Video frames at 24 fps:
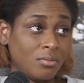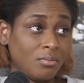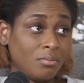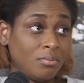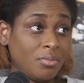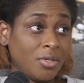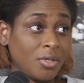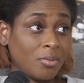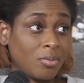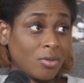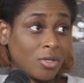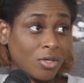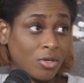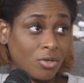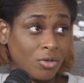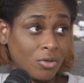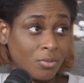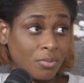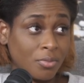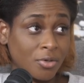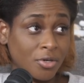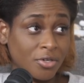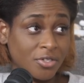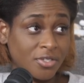biblical
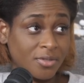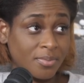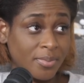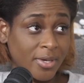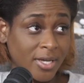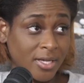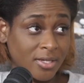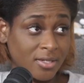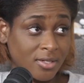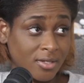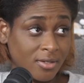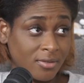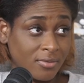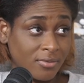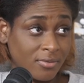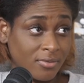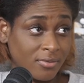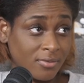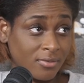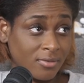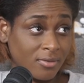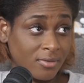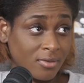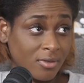perspective
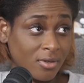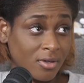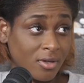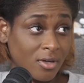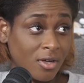no,